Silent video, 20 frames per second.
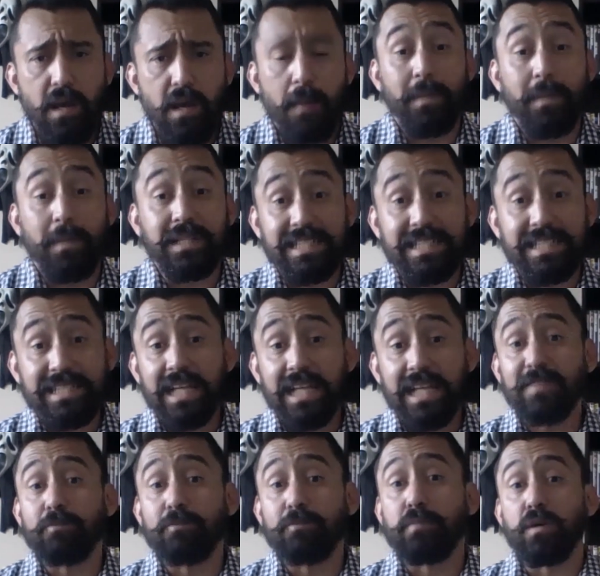But
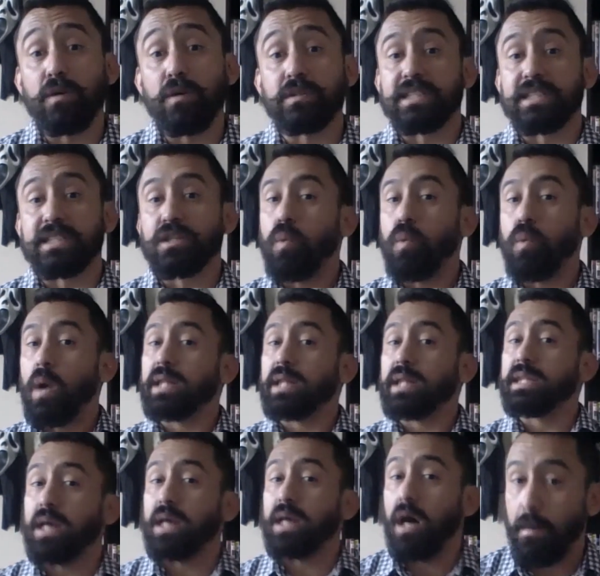Detective Mills is quite
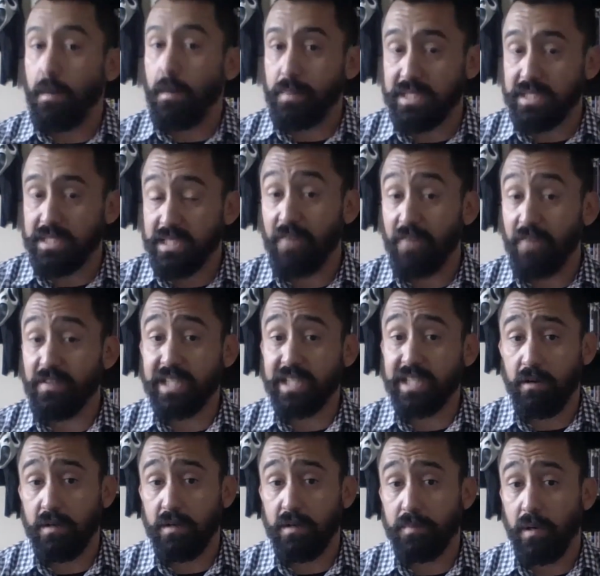the opposite of his
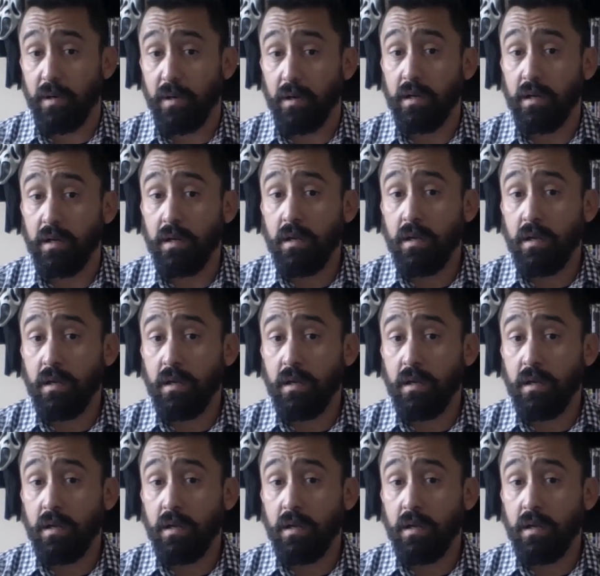counterpart.